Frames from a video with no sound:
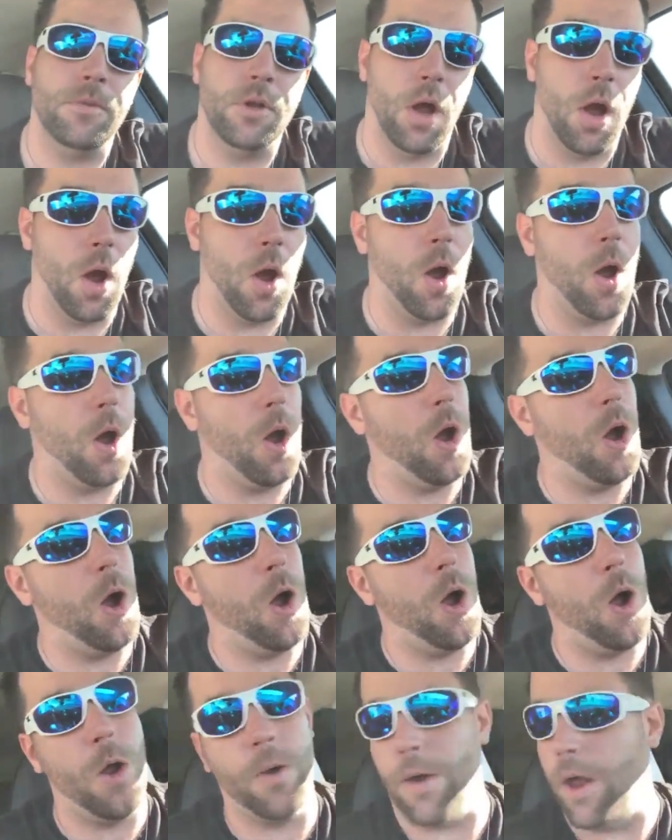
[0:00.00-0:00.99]

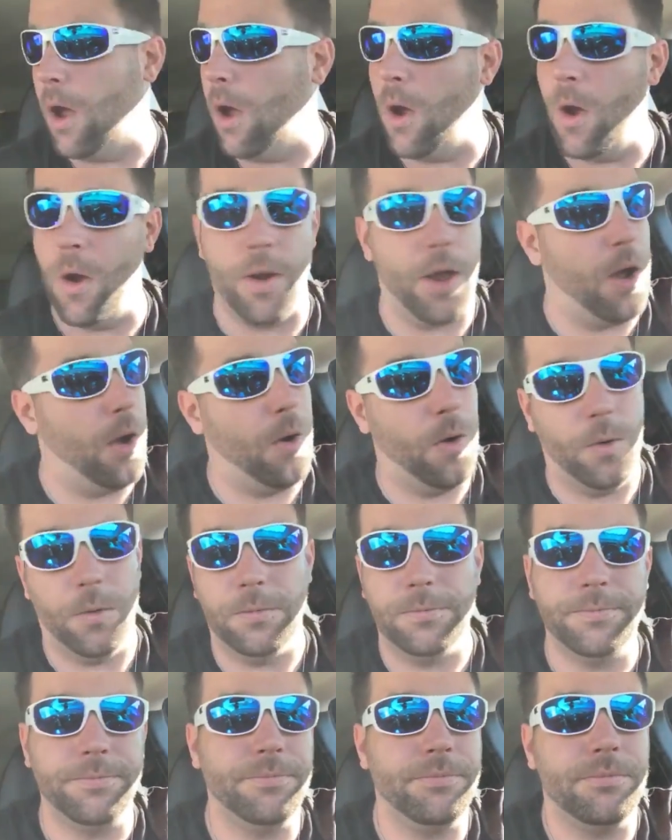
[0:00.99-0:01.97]

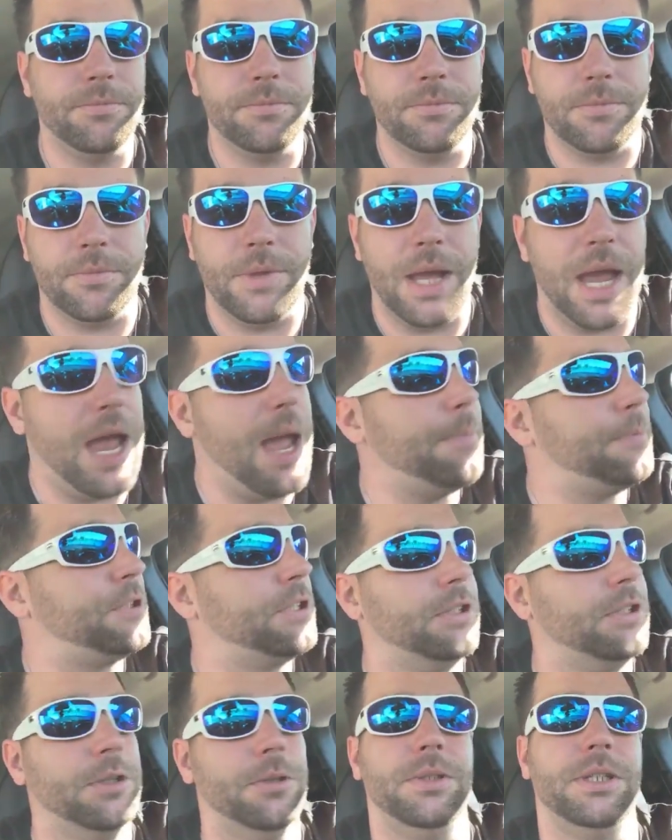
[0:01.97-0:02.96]
No,
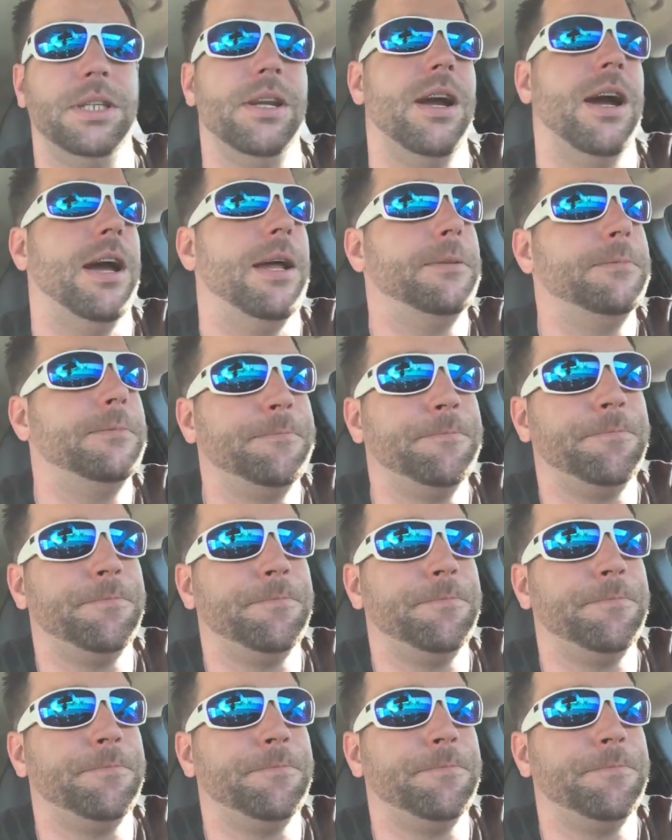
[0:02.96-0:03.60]
absolutely not.